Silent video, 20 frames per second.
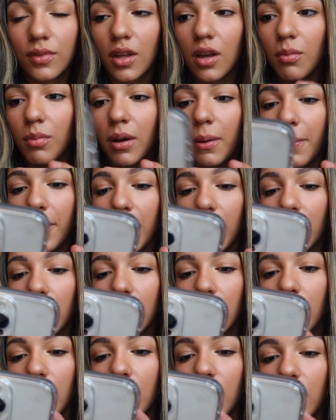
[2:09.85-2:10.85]
I'm gonna
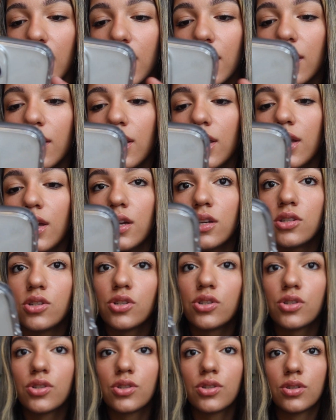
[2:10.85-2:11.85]
pick
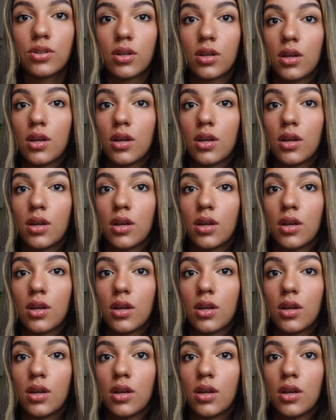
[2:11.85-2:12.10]
English,